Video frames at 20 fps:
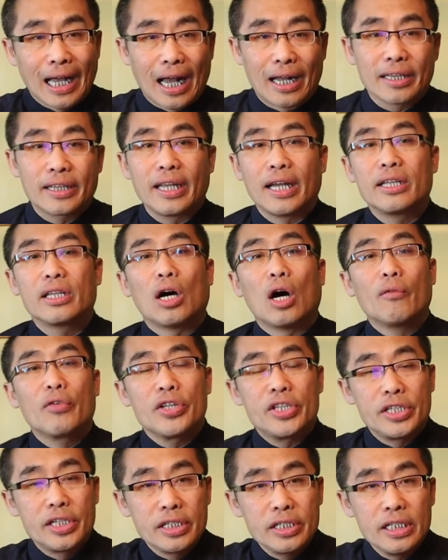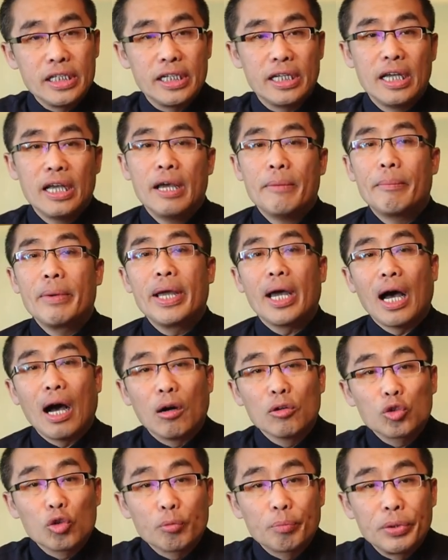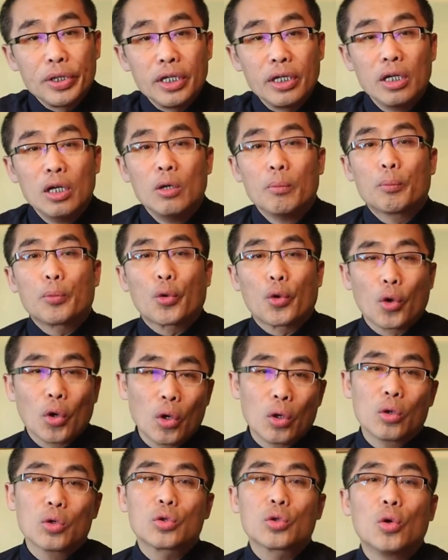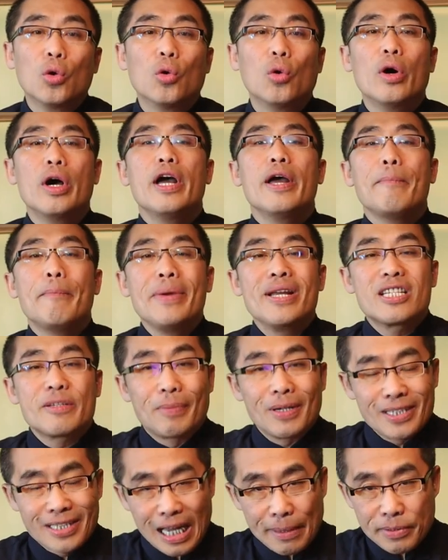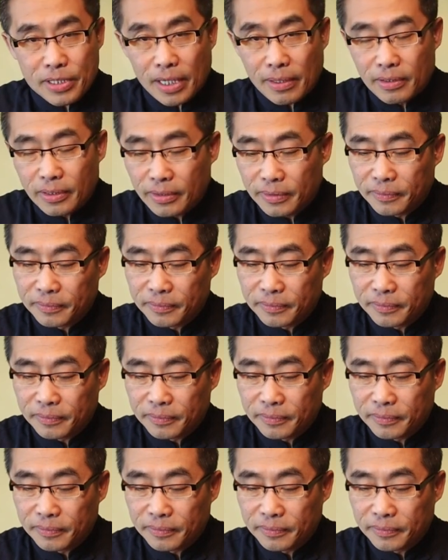content of Xingyi may also be prone to misperception.